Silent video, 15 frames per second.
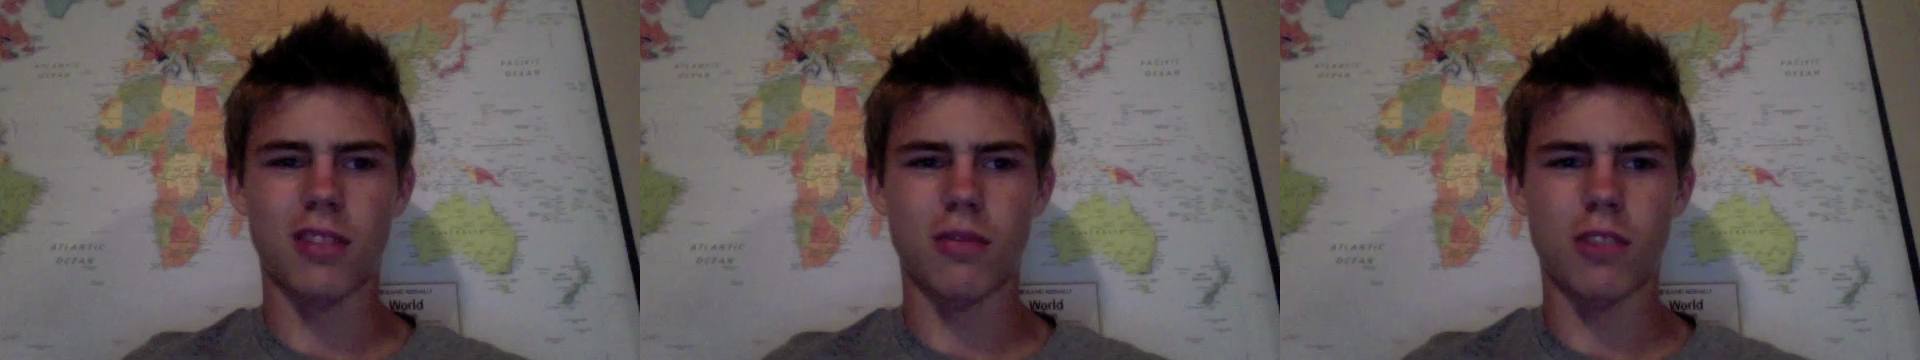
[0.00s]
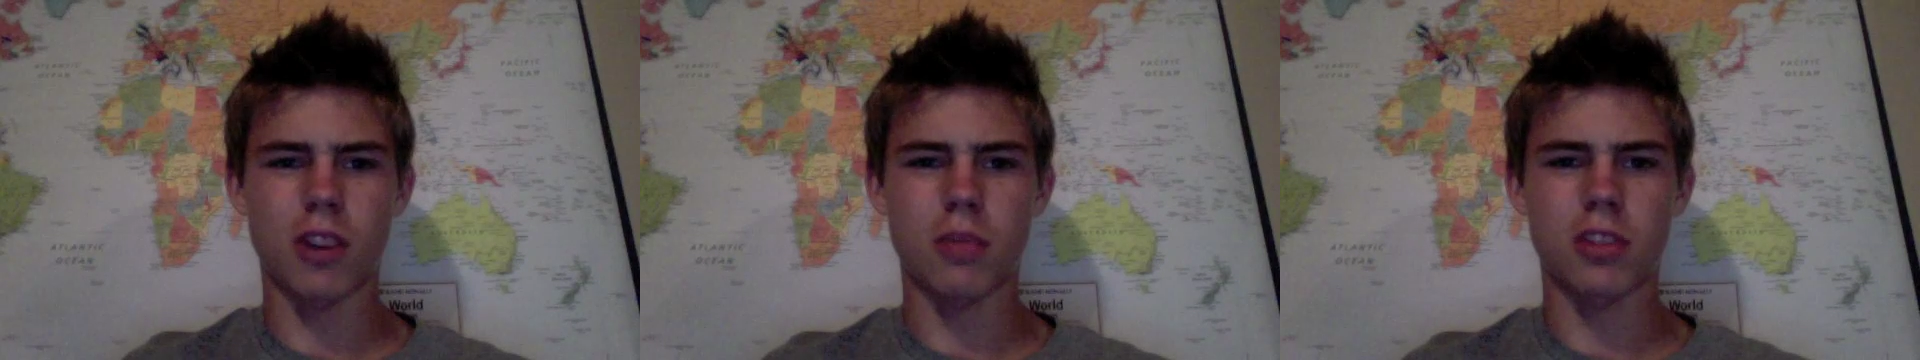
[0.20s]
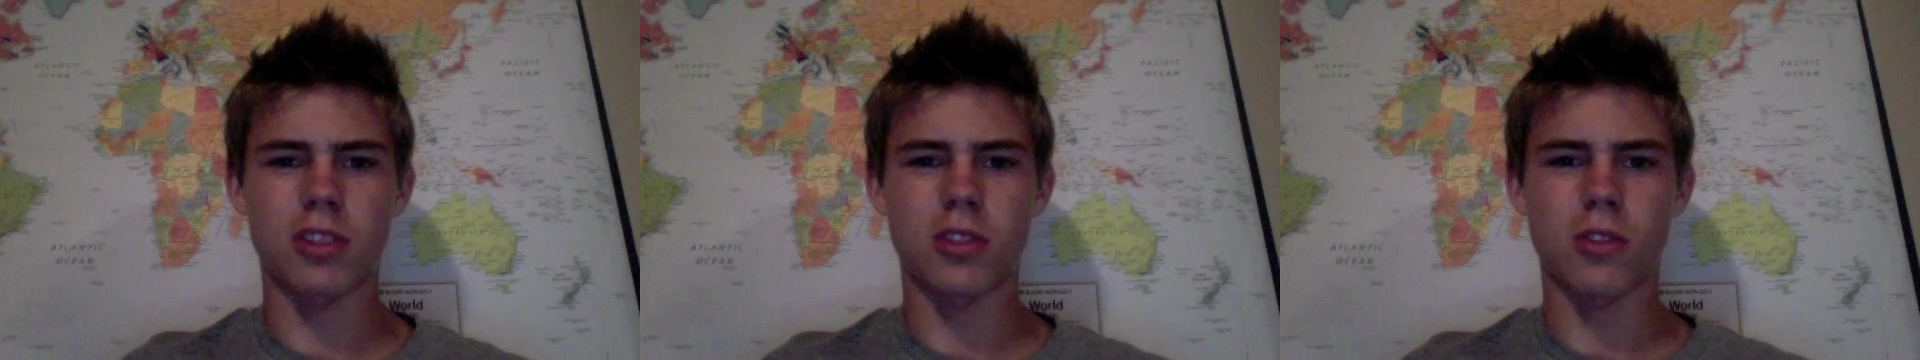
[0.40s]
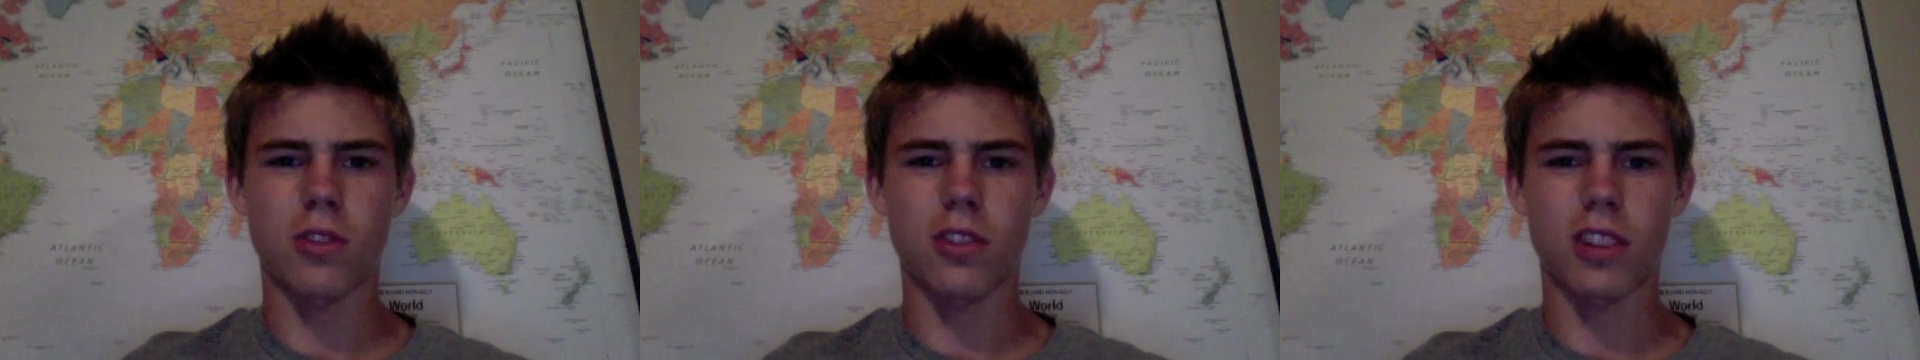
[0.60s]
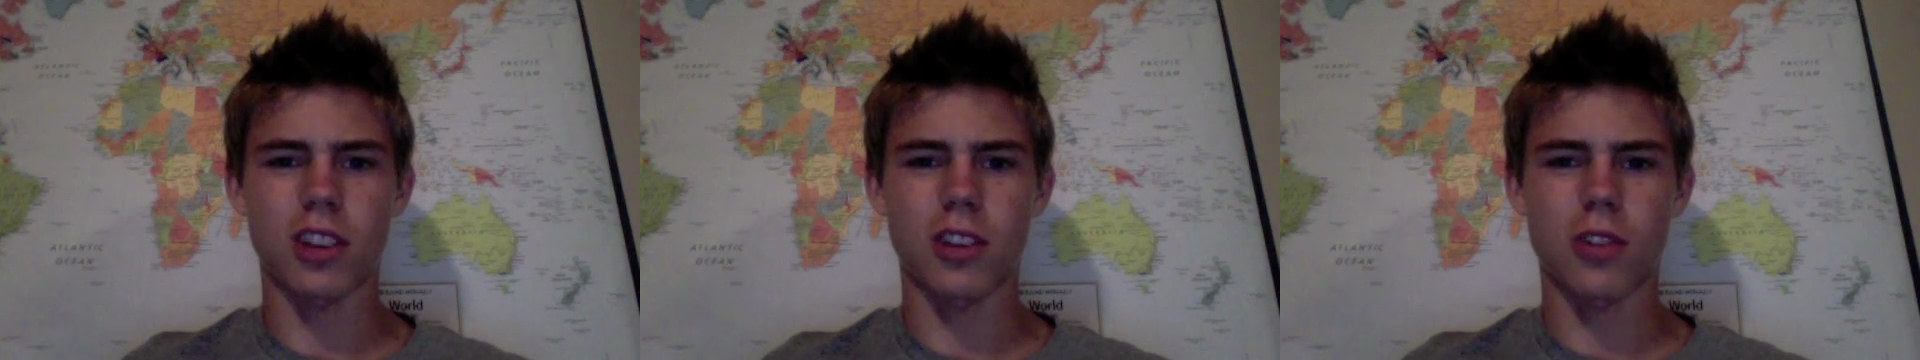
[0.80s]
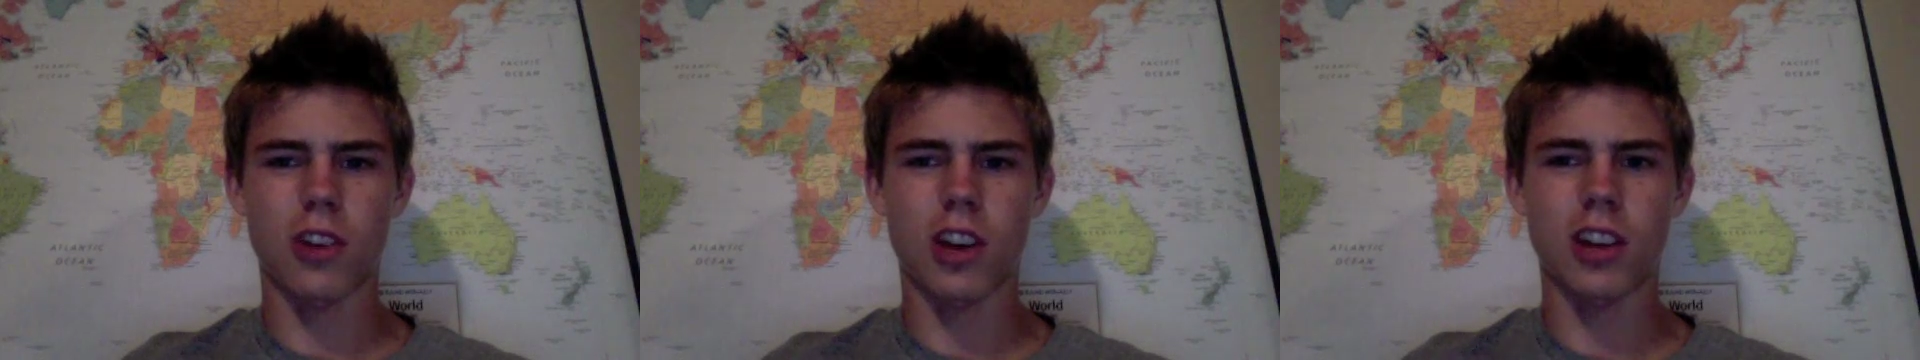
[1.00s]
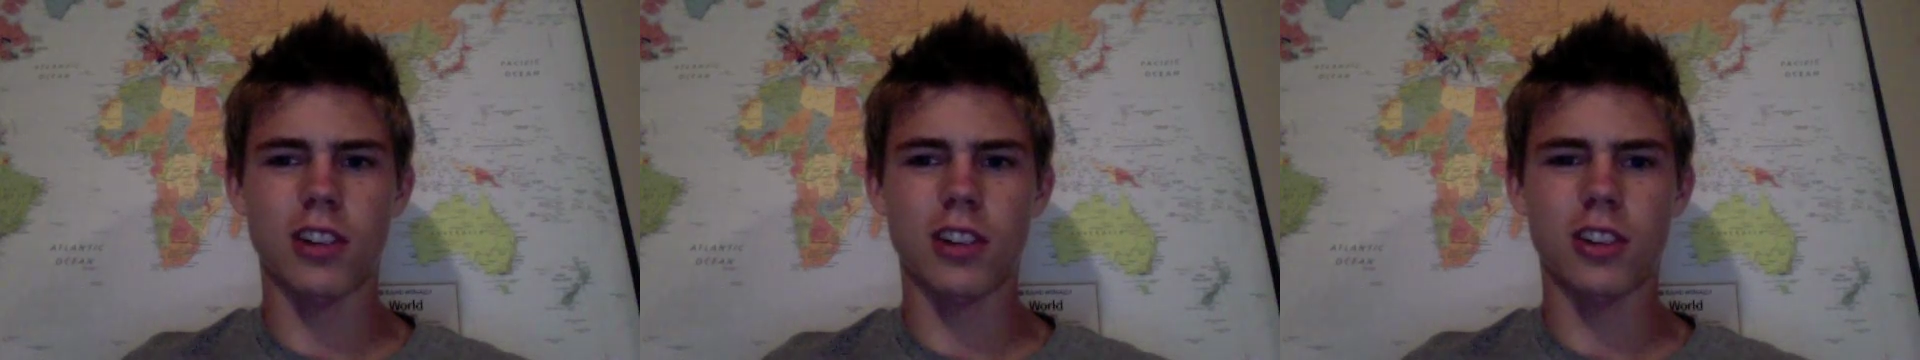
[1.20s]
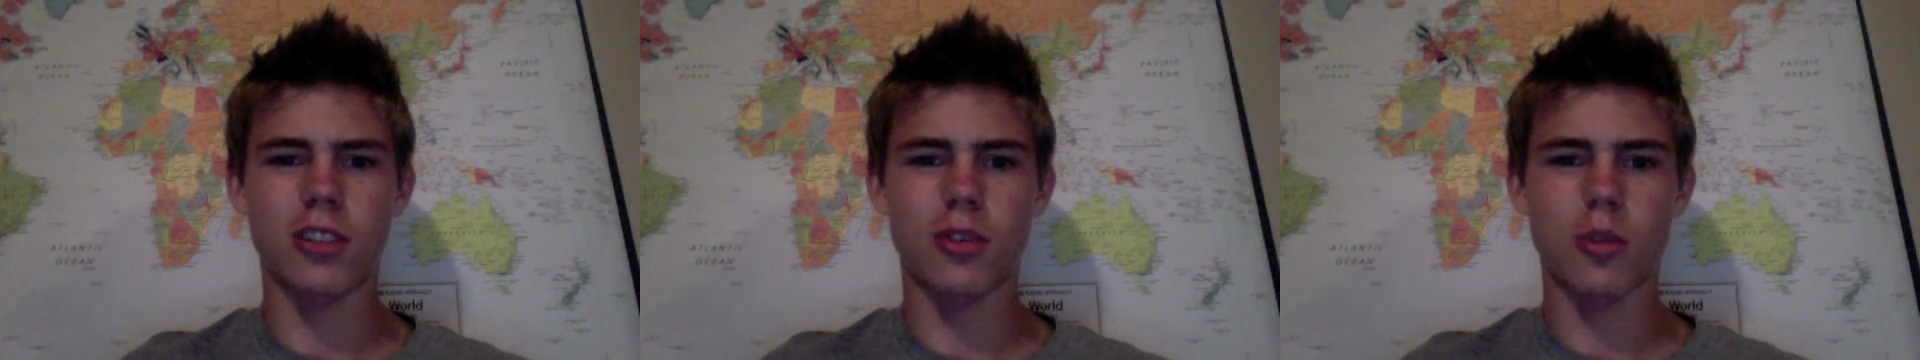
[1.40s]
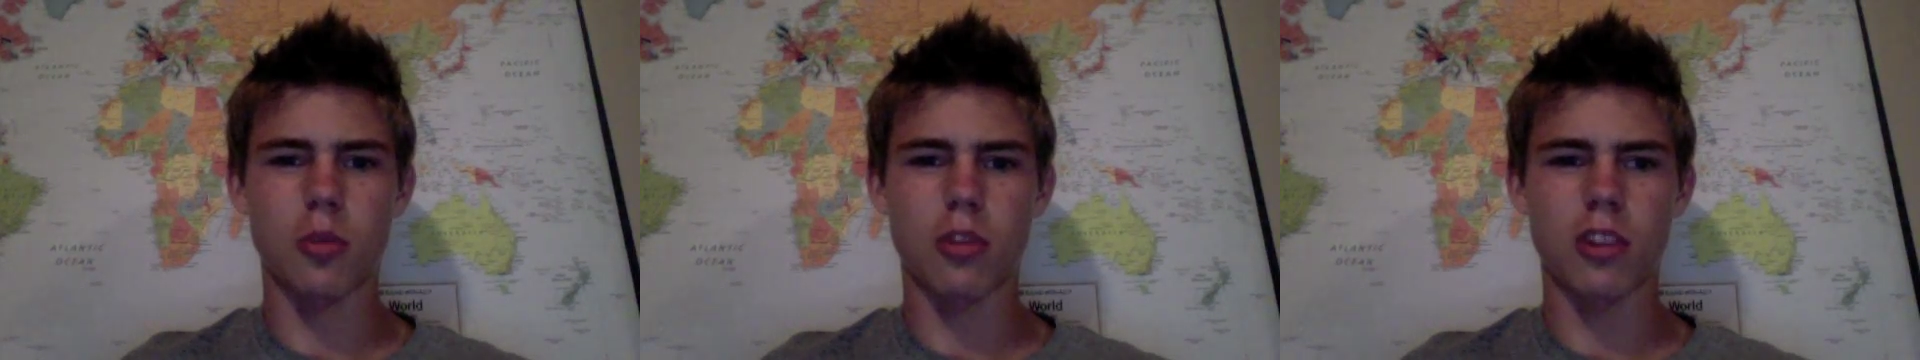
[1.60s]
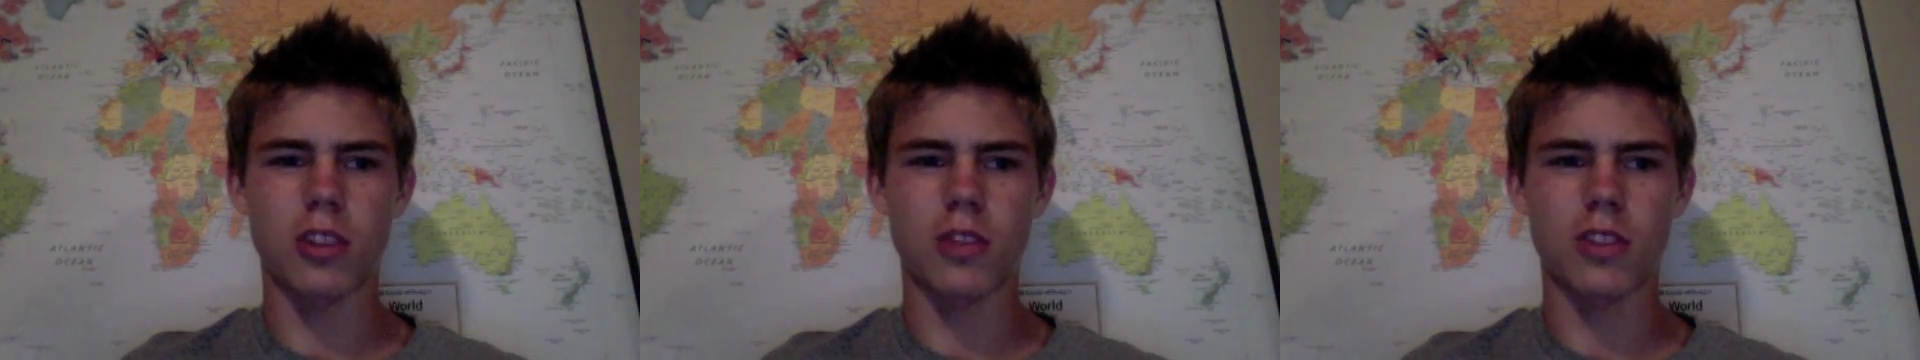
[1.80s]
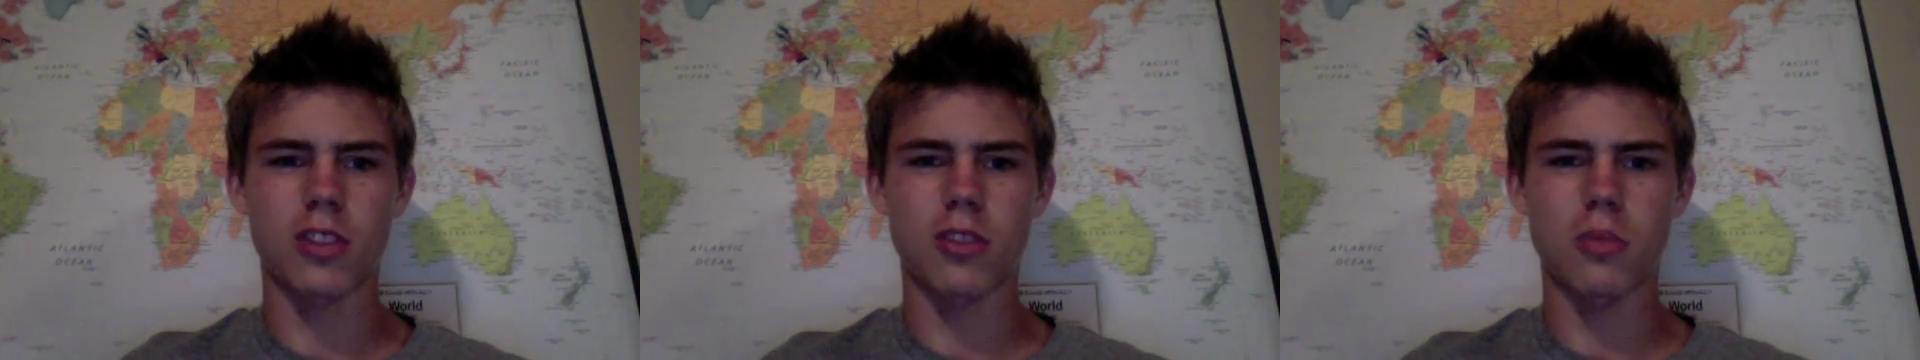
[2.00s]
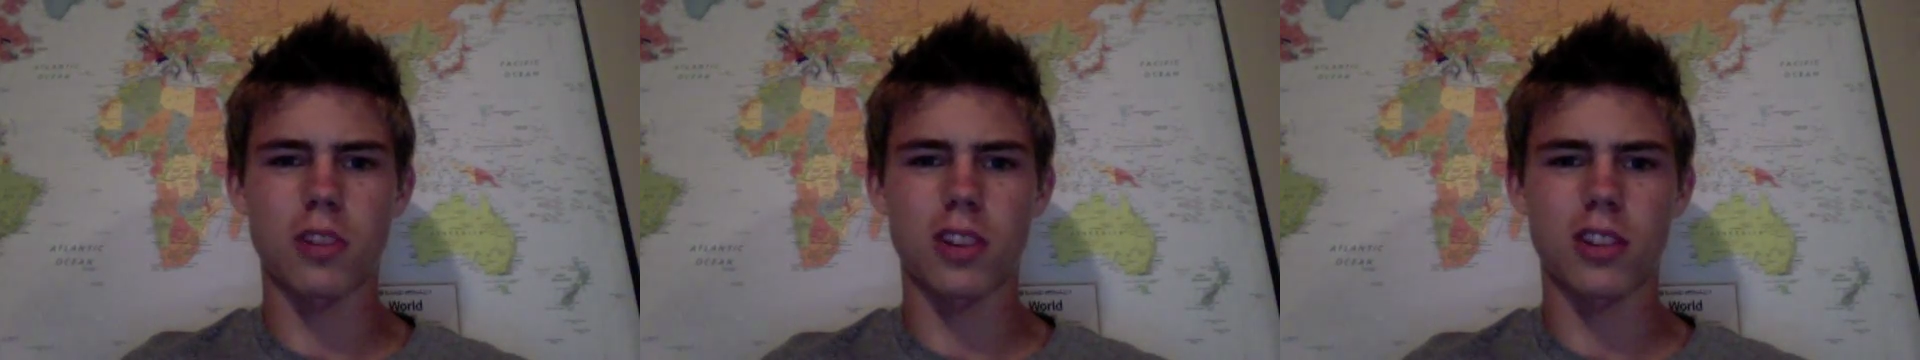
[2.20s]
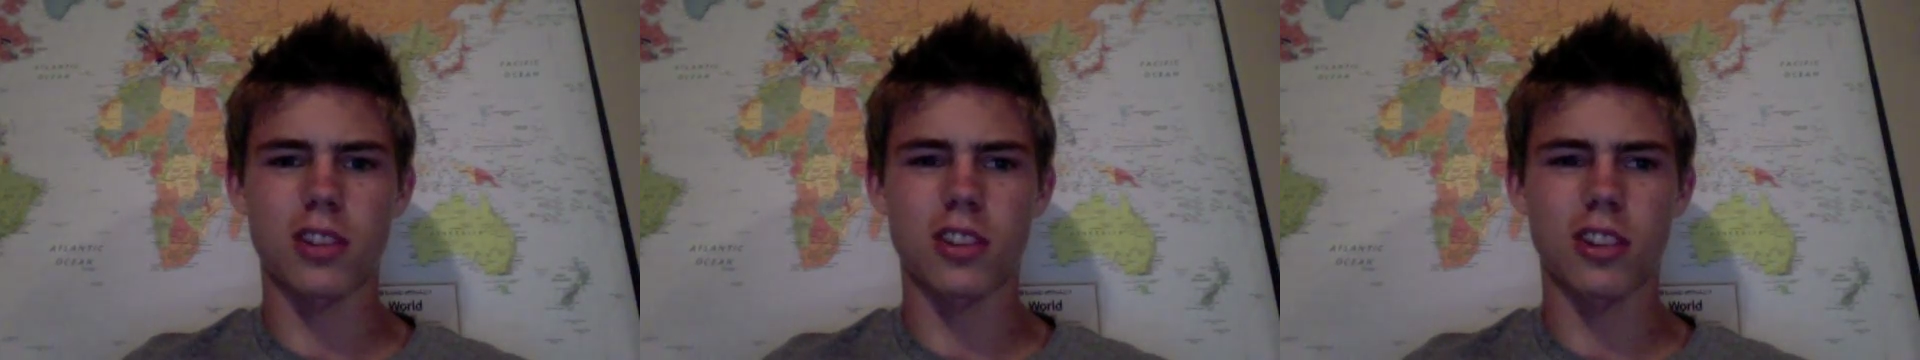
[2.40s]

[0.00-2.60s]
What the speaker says: rob a store and then go hide under a bridge for 2 minutes,